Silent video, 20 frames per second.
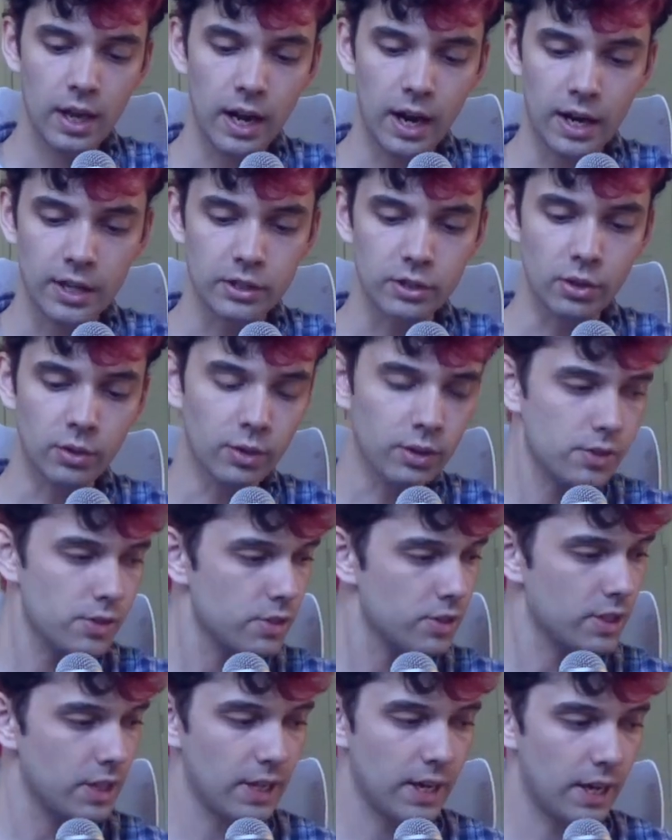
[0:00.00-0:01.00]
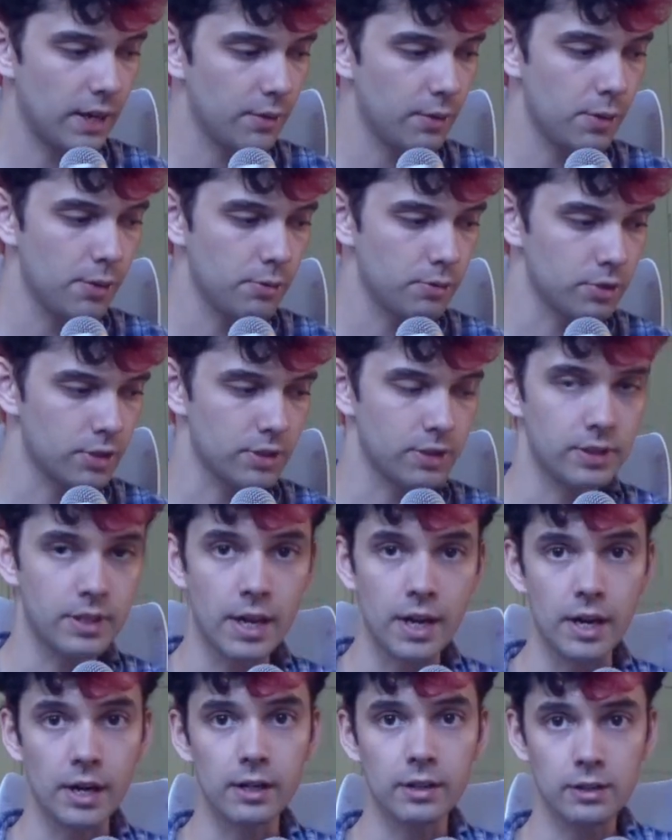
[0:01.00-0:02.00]
I don't understand how it was just
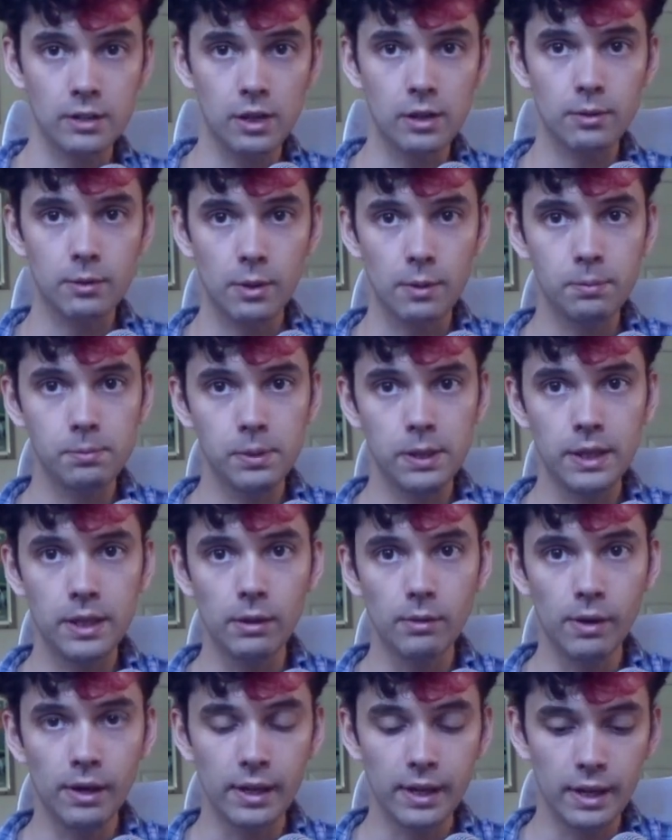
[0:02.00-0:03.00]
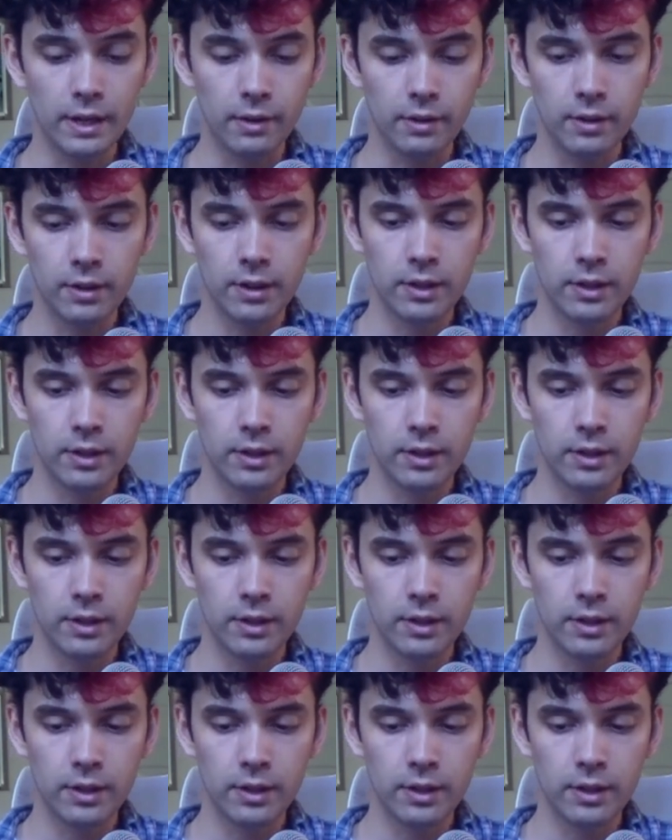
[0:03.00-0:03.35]
there. I'll play it right now.